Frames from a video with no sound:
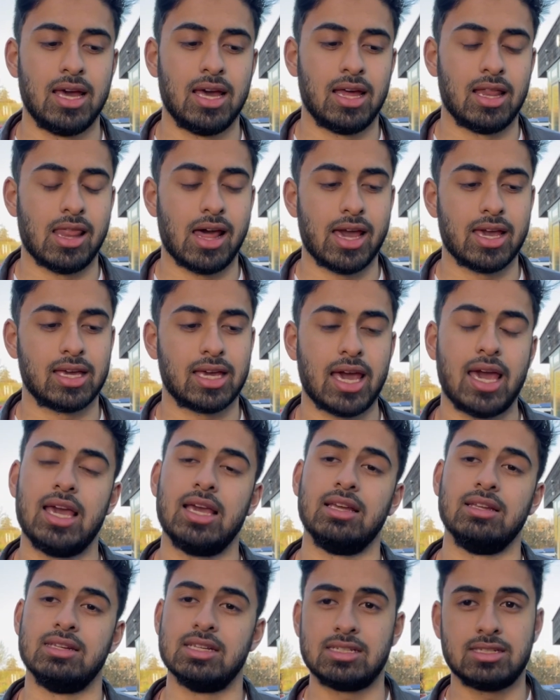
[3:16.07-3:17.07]
like,
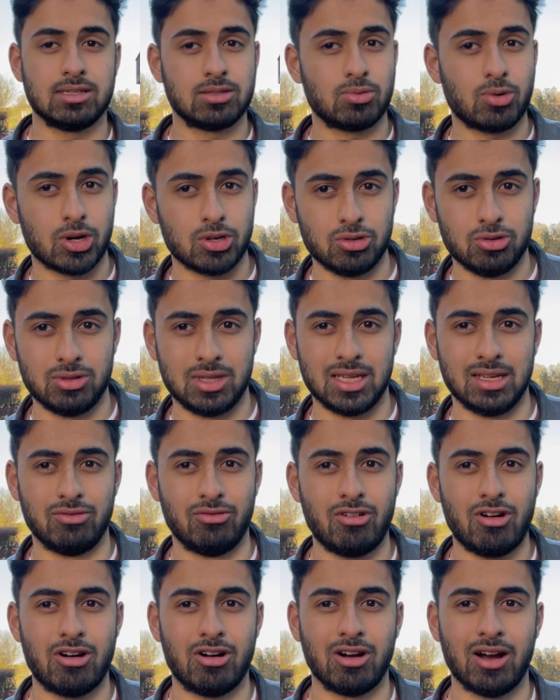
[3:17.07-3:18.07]
hey, this is what you did
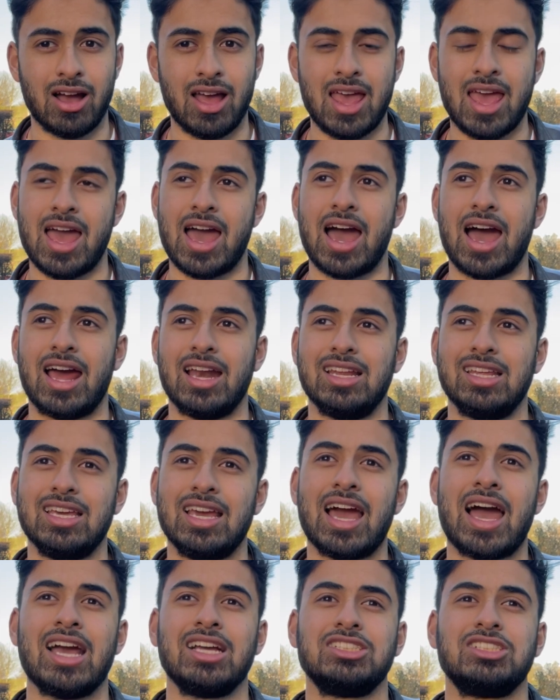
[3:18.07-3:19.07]
wrong. And
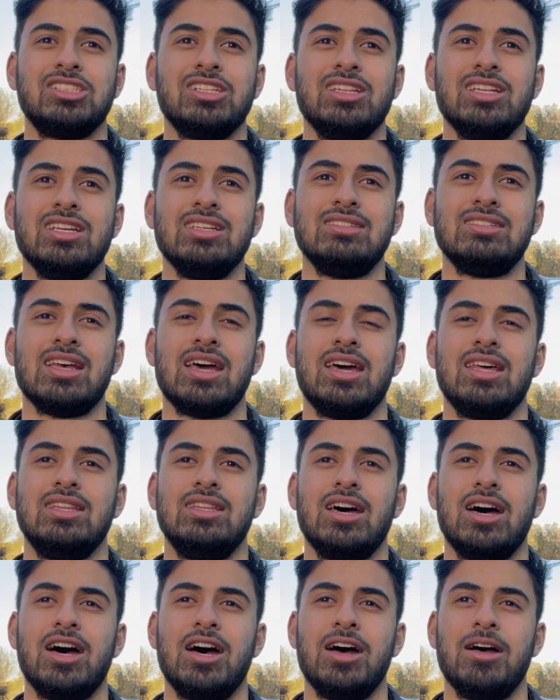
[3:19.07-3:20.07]
he actually
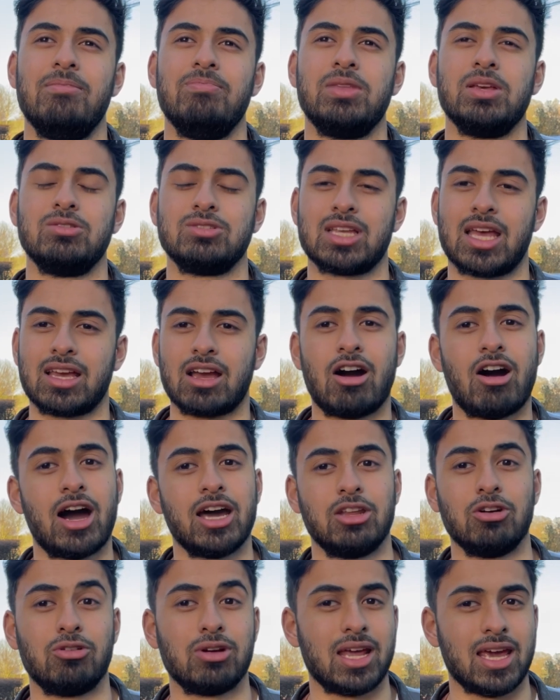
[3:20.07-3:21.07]
said, he was like, oh,
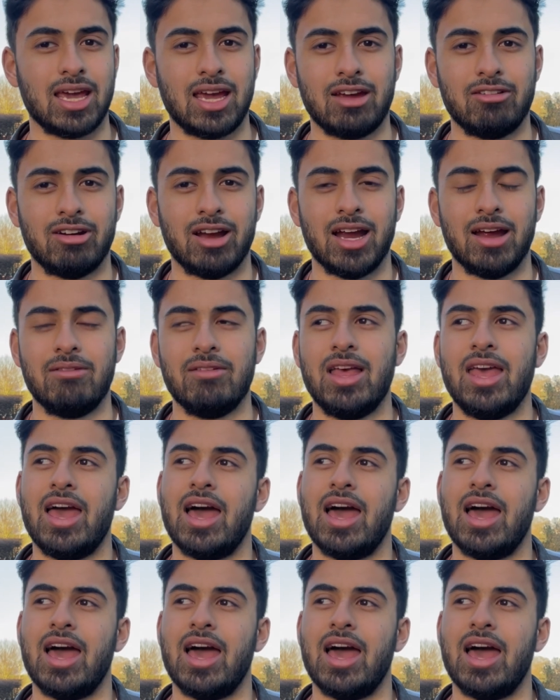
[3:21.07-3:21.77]
I don't want to hear it.